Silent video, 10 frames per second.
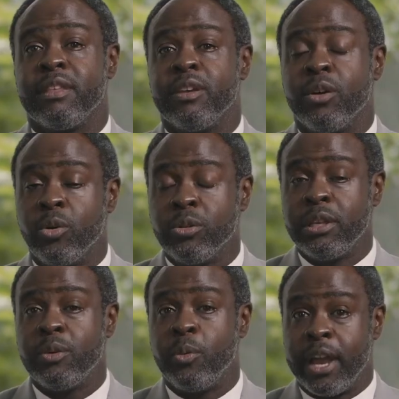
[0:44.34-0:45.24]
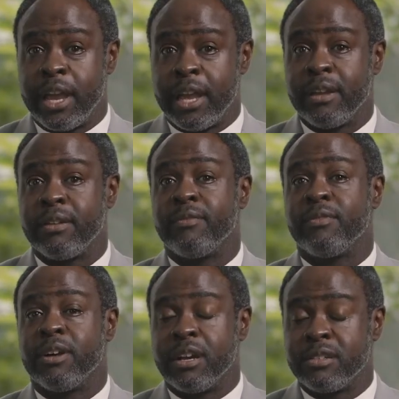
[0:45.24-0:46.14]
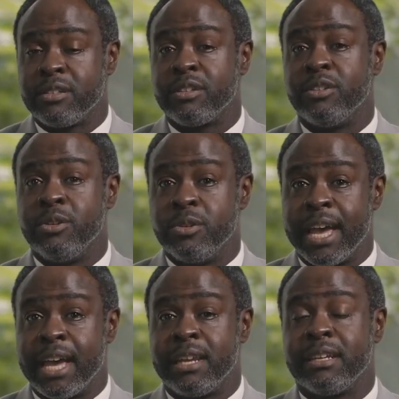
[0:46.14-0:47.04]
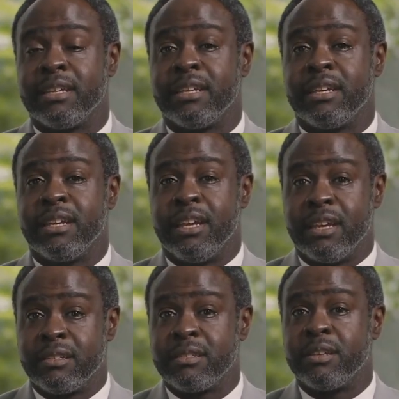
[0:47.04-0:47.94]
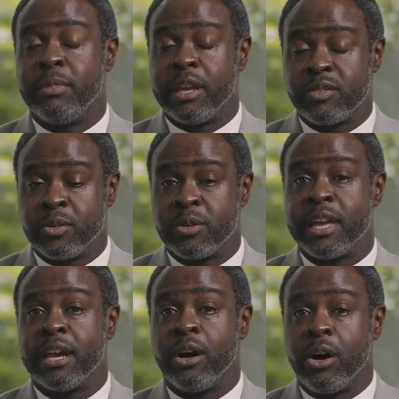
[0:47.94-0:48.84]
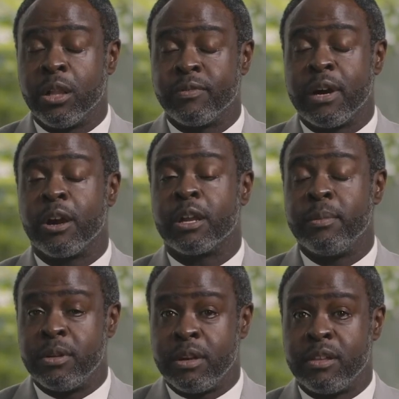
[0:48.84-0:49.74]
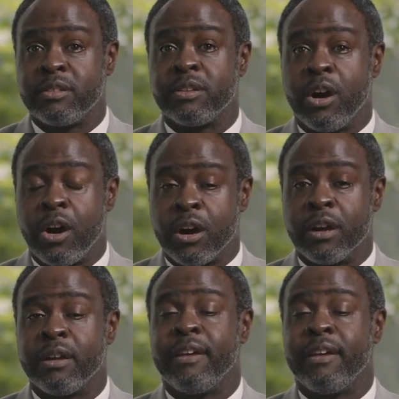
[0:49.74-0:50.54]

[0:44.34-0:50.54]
The only way for us to do that is to make sure that all of our communities are